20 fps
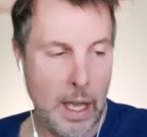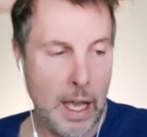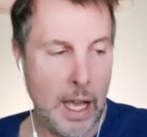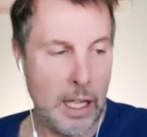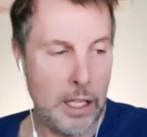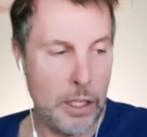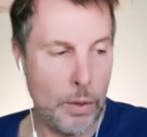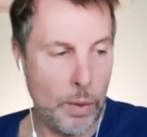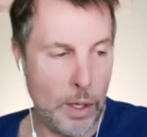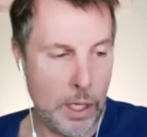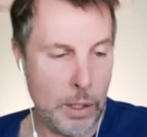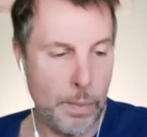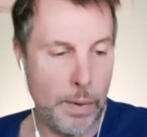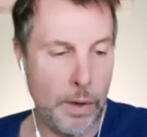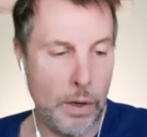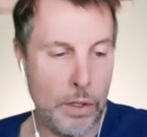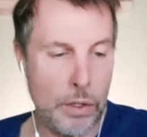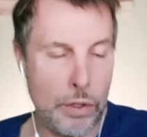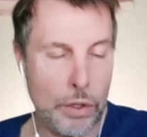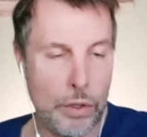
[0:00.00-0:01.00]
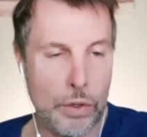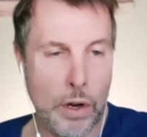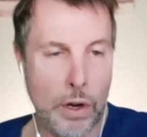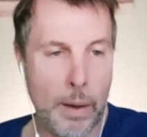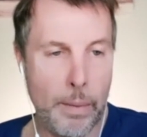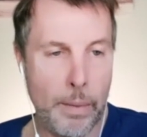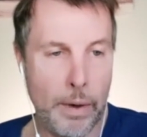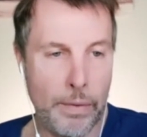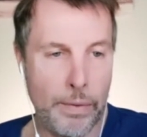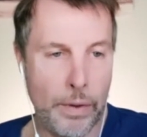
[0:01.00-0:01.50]
and you experience your
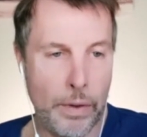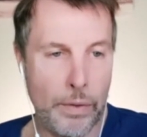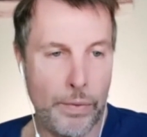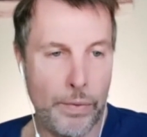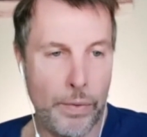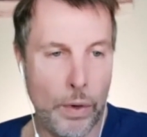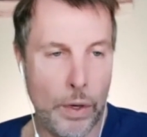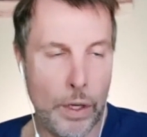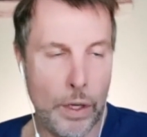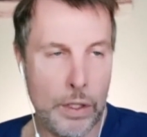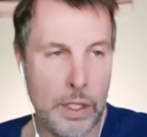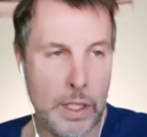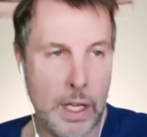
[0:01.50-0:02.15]
trauma full force.